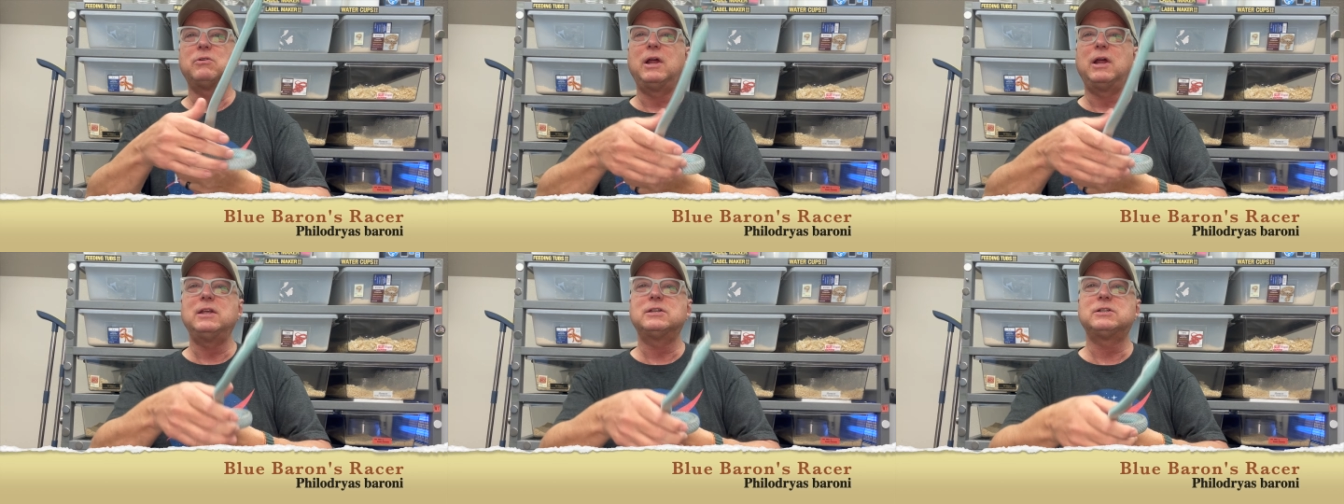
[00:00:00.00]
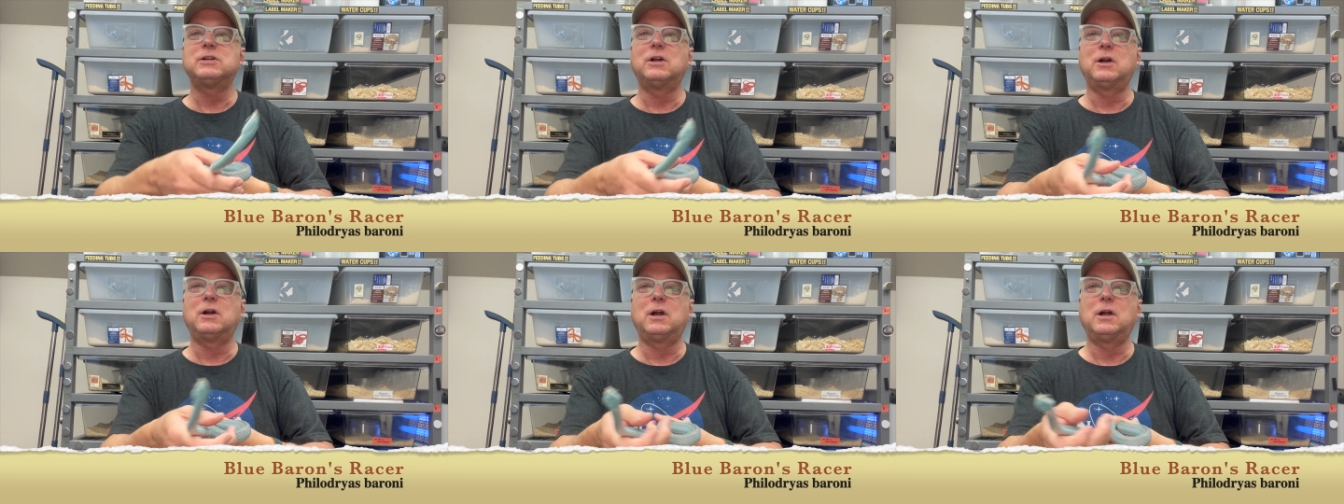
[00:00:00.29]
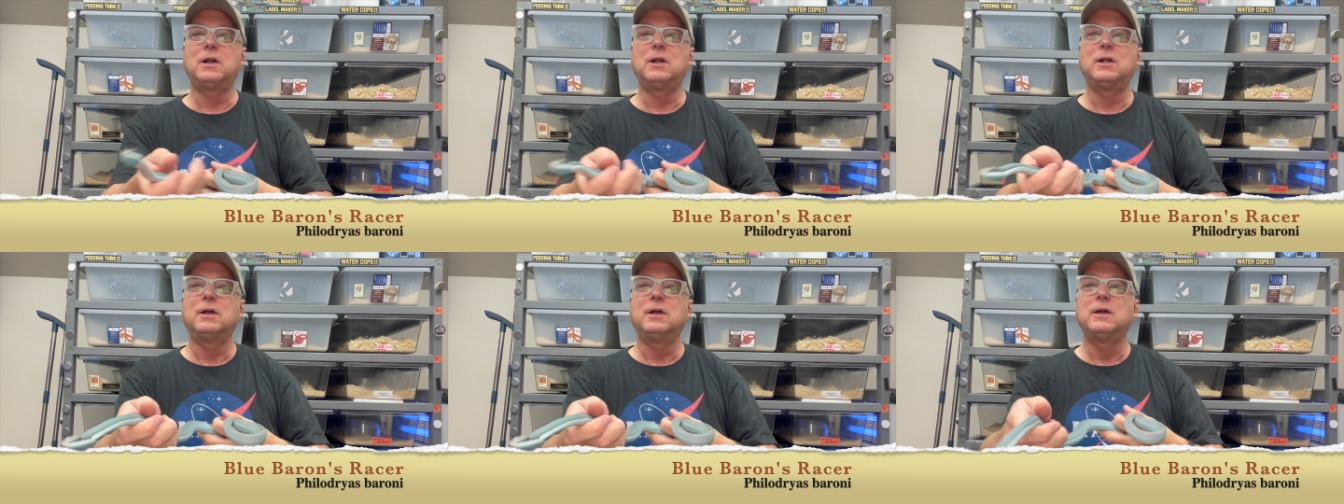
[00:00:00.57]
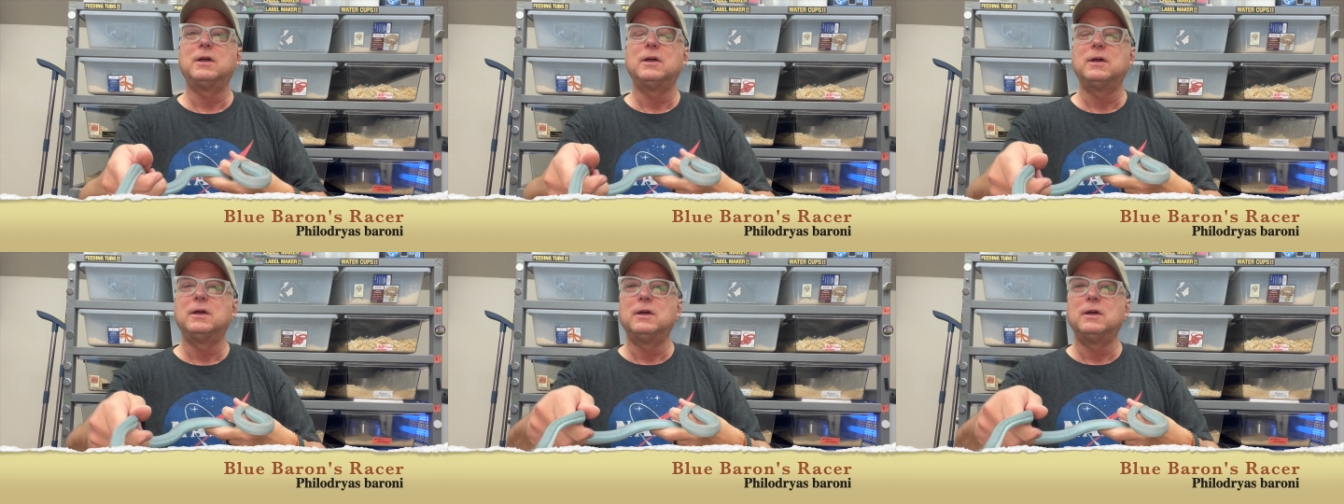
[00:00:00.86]
Racer.
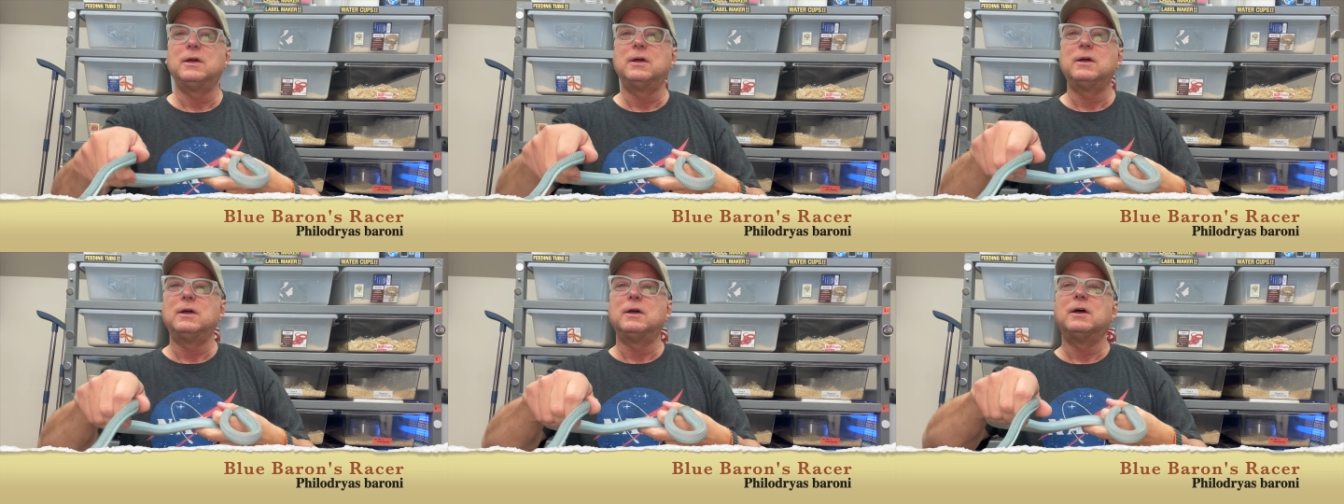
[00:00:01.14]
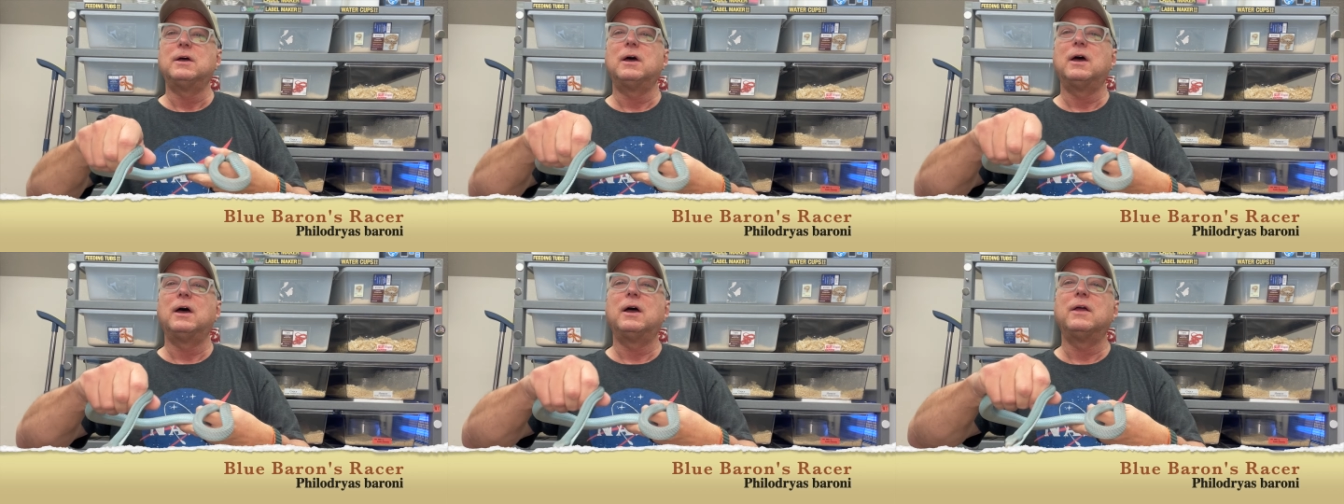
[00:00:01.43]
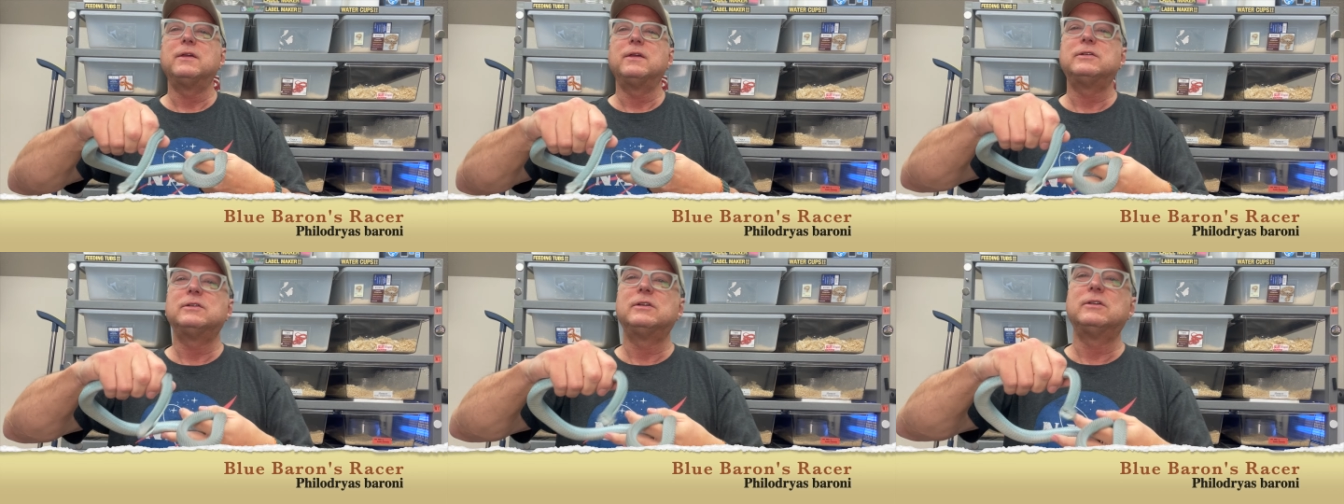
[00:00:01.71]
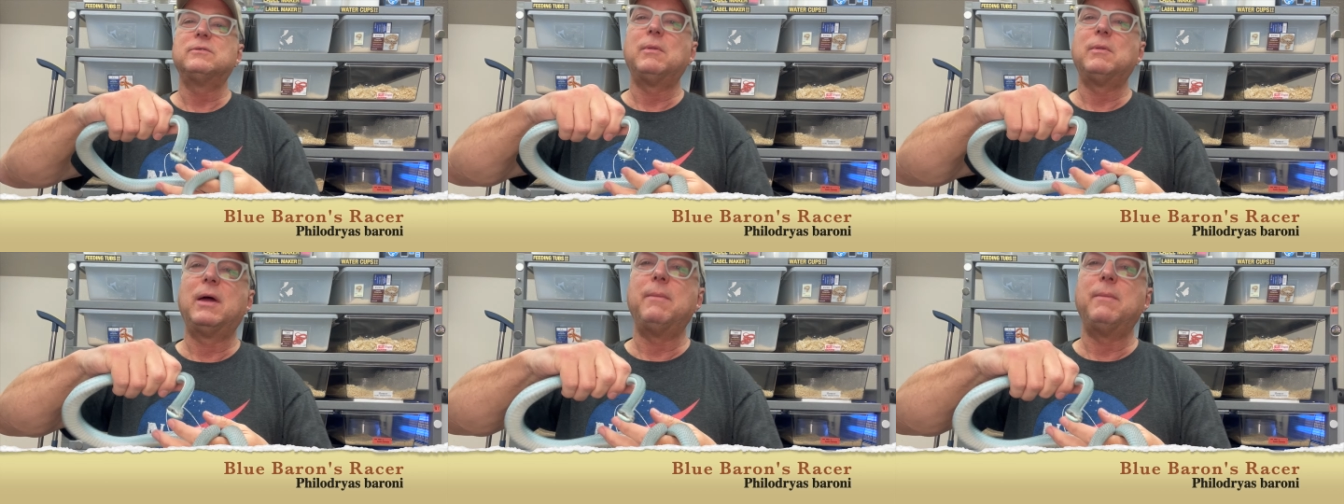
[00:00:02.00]
Uh, this is my